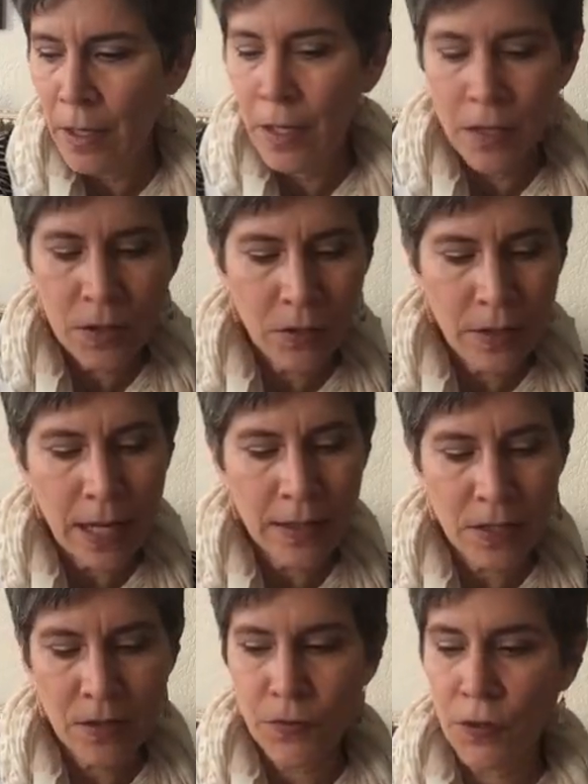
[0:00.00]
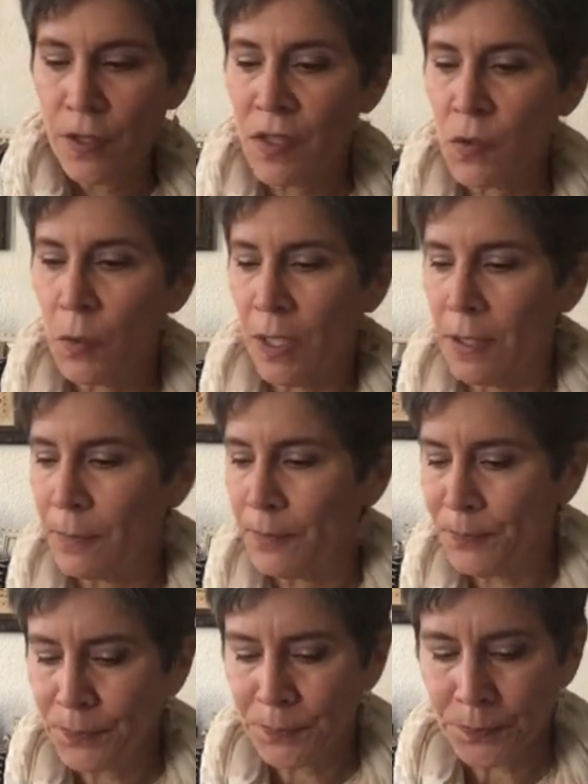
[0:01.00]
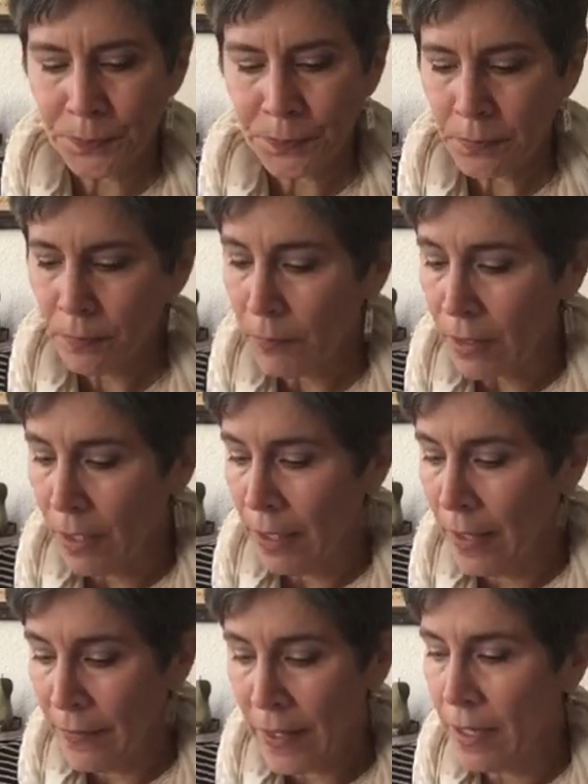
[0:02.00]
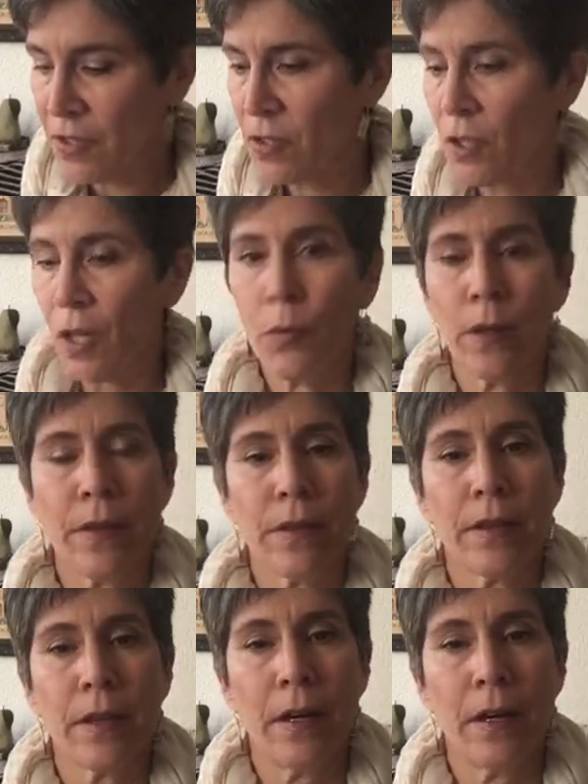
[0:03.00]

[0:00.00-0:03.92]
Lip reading: So that's for this week. And then I start with